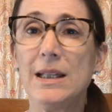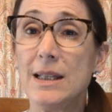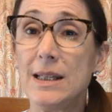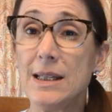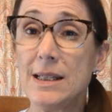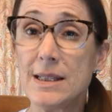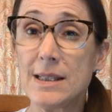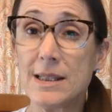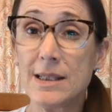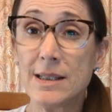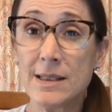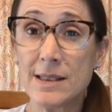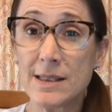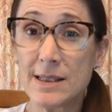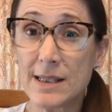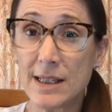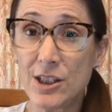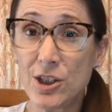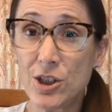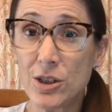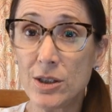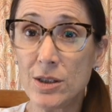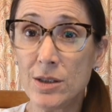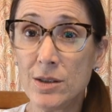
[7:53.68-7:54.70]
These
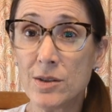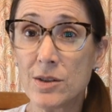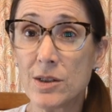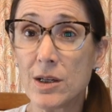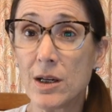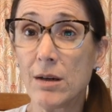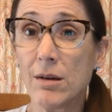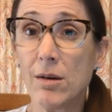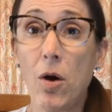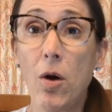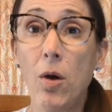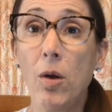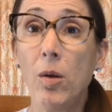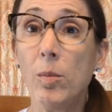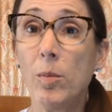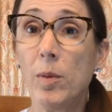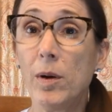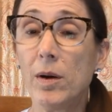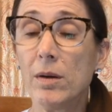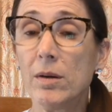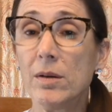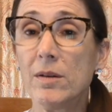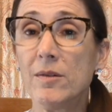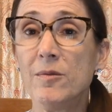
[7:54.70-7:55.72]
sensations are all
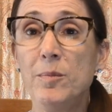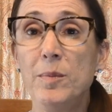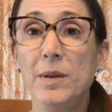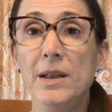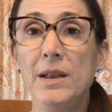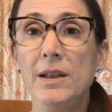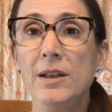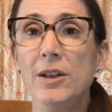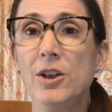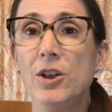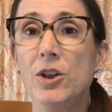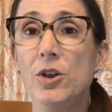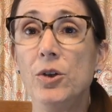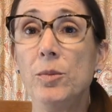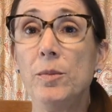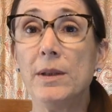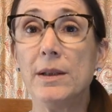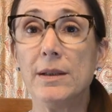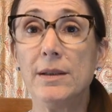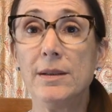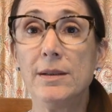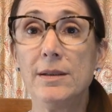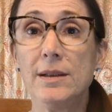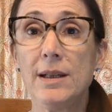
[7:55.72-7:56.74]
part of being
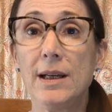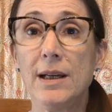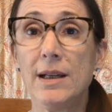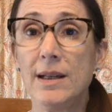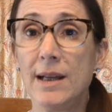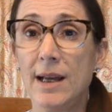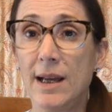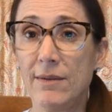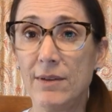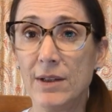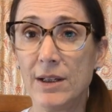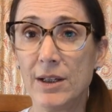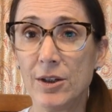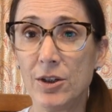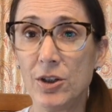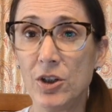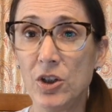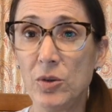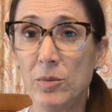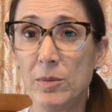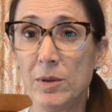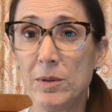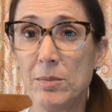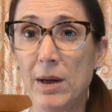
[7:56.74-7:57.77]
human and having a
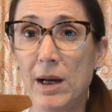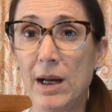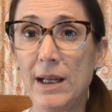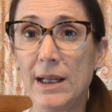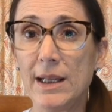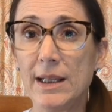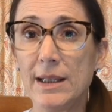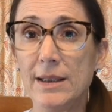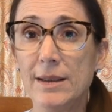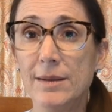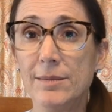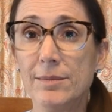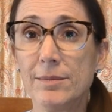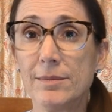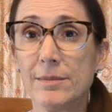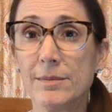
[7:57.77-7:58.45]
human body.